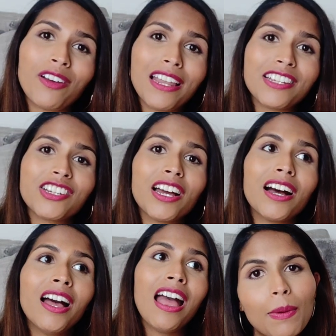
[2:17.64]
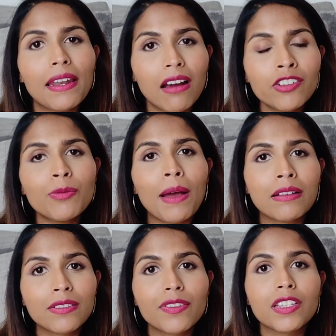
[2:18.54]
furniture. We paid £100
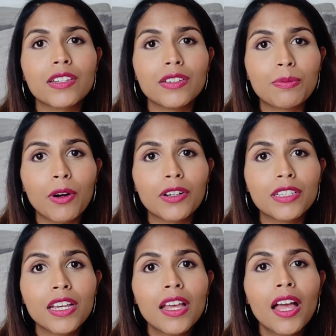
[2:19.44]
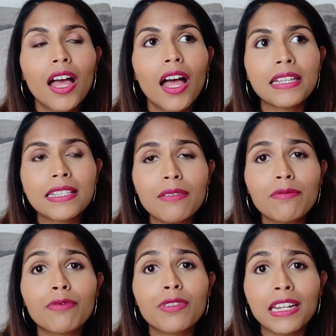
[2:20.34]
for the Snuzpod. It's
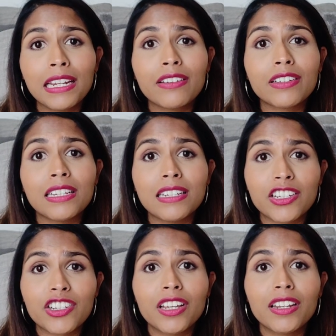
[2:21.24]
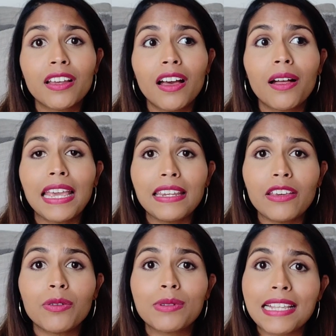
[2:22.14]
in really good condition. The
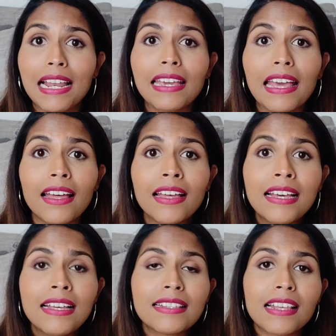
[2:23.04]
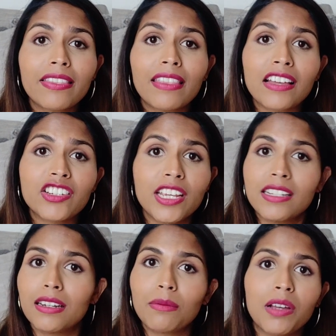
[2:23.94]
lady who was selling it said that she
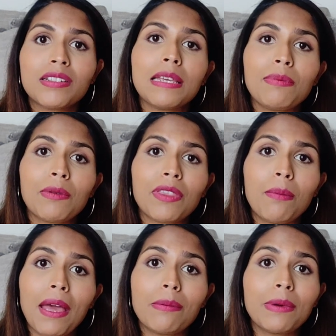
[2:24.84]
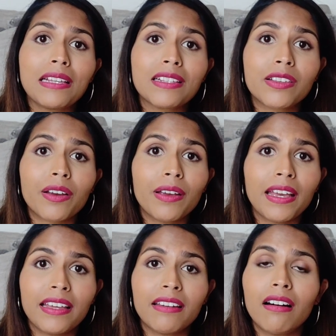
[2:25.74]
ended up co-sleeping with her baby, so
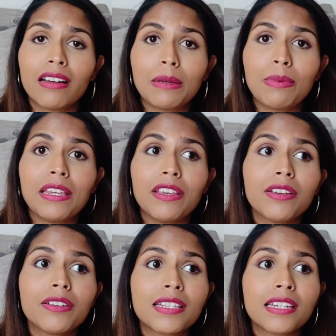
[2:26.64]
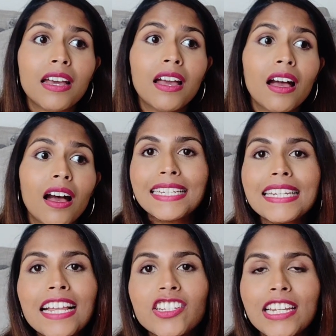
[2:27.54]
it had hardly been used. I
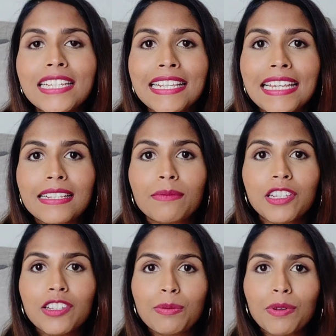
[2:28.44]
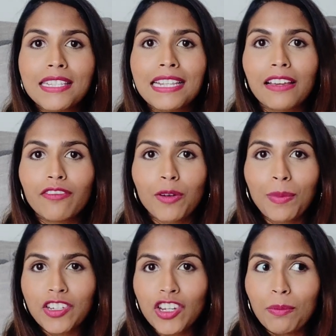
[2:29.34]
did actually see some Snuzpods selling for
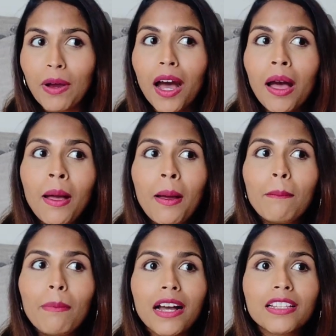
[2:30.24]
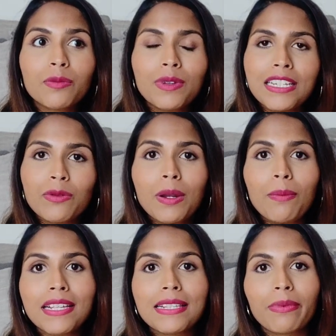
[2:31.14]
a bit cheaper, but we did
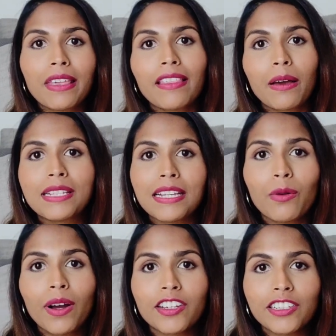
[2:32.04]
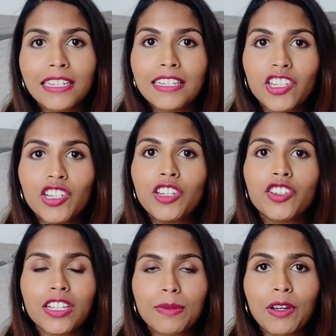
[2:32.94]
want to buy something that was in quite good
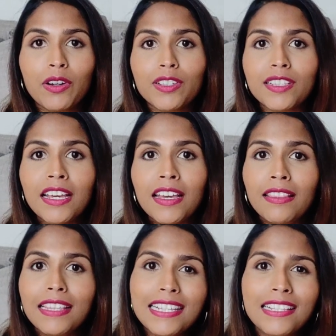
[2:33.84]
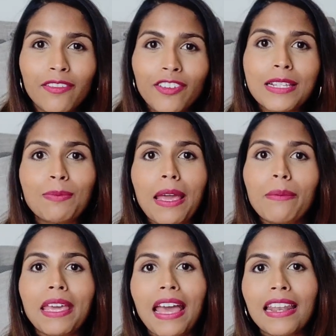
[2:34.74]
condition, just because this is our first
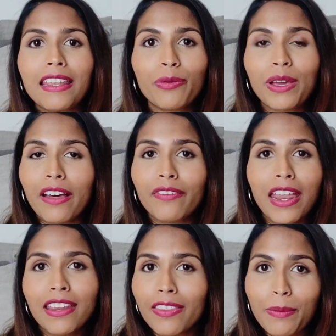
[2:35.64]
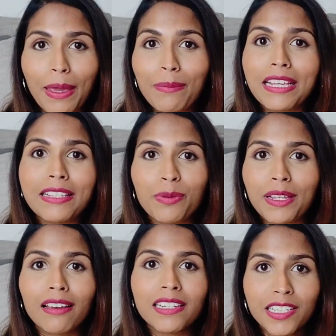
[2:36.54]
baby, and if we have any other babies,
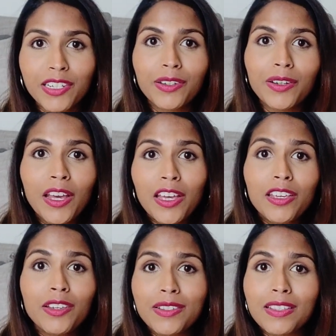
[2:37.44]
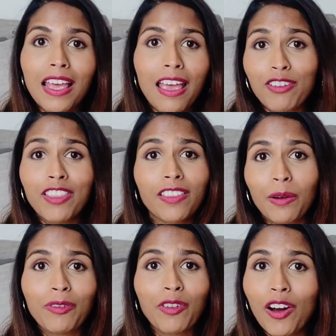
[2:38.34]
we'd like to use everything
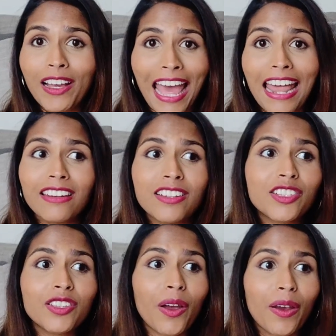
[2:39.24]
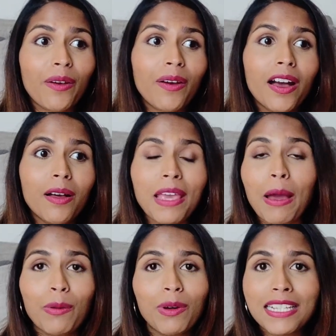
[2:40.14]
that we've got again. So
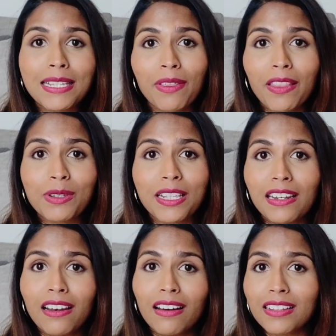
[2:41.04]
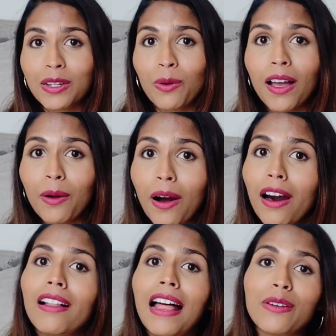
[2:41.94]
yeah, we wanted something that was going to last quite a
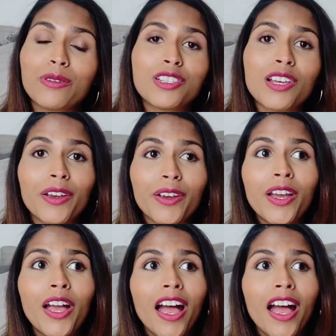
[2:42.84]
while and also